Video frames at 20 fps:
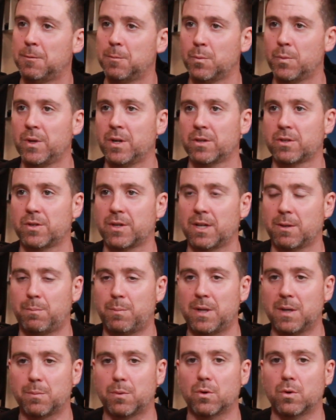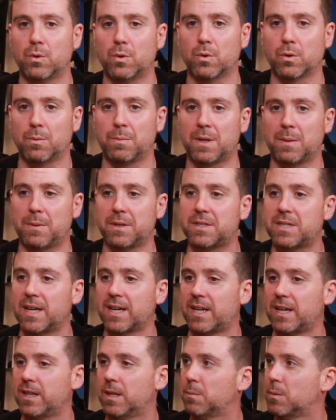We also get people who are maybe
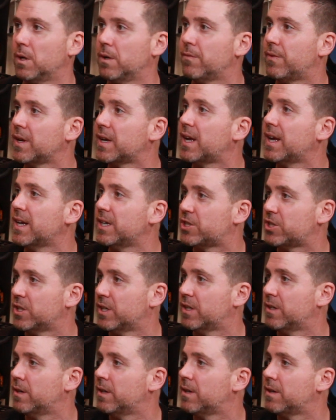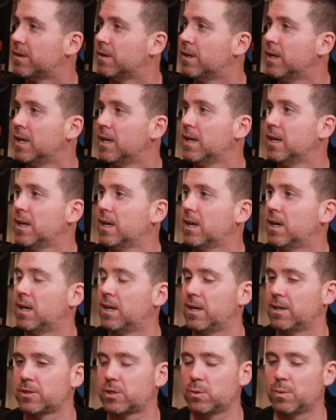taking them on vacation, and
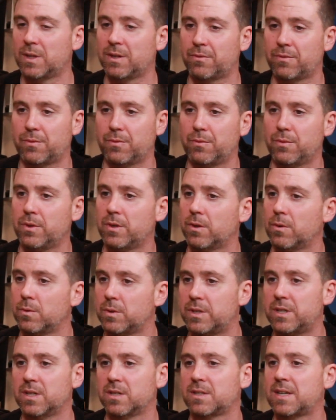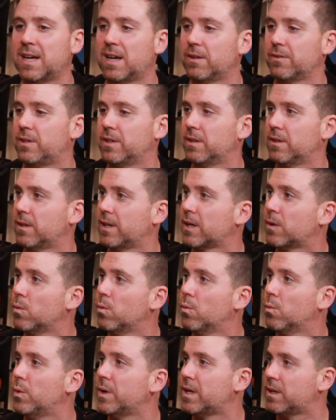so we have discounted like
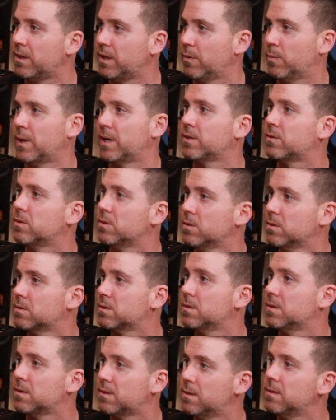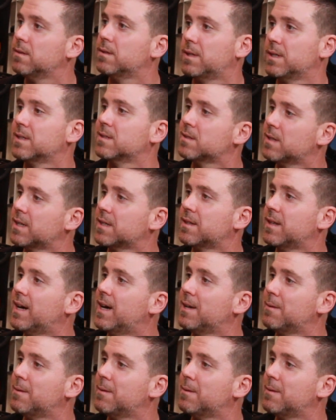weekly rentals and things like that.